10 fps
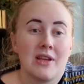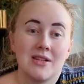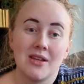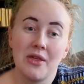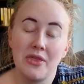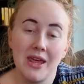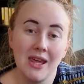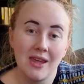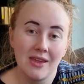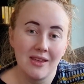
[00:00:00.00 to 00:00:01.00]
So I
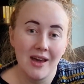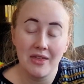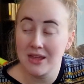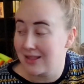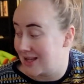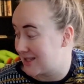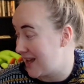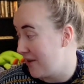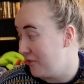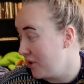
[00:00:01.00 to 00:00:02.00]
think that's
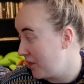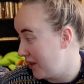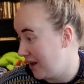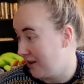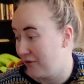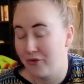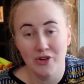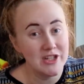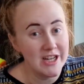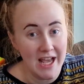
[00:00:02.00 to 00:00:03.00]
everything
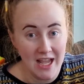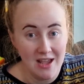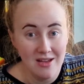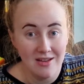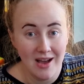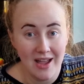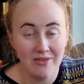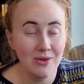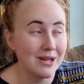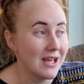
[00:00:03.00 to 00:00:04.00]
for today. I have
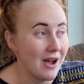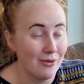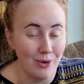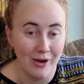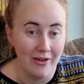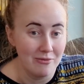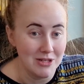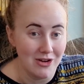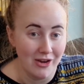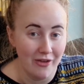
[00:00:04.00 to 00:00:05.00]
no idea how long I've been
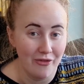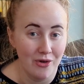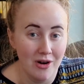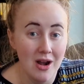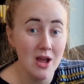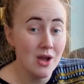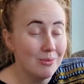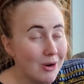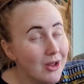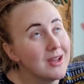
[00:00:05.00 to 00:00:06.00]
talking for.
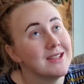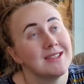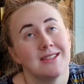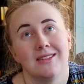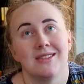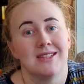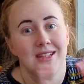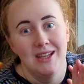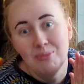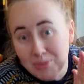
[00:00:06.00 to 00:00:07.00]
Molly is still
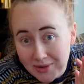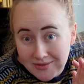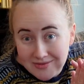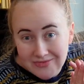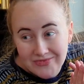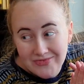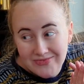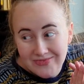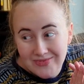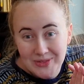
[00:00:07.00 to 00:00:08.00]
asleep,
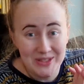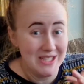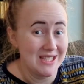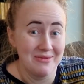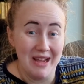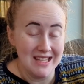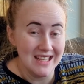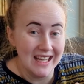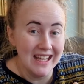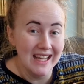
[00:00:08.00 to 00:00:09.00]
which is
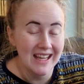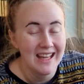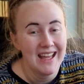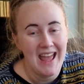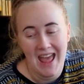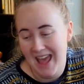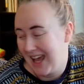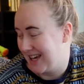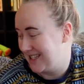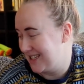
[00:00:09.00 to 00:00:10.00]
amazing.
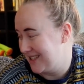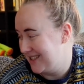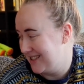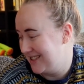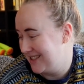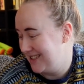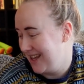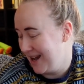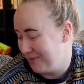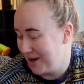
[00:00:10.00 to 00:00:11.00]
And
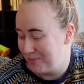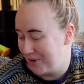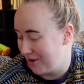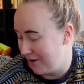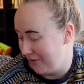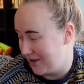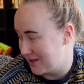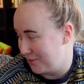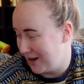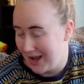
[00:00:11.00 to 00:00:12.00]
yeah, I'm gonna put all of
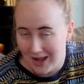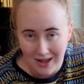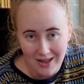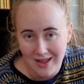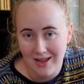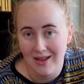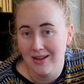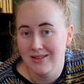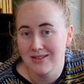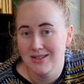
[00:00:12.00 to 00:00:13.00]
this away,
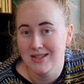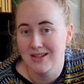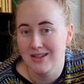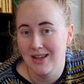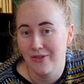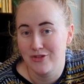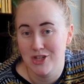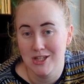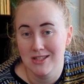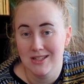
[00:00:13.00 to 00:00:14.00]
and if
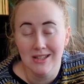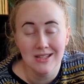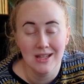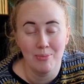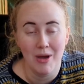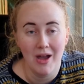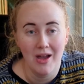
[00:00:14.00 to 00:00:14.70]
she's still asleep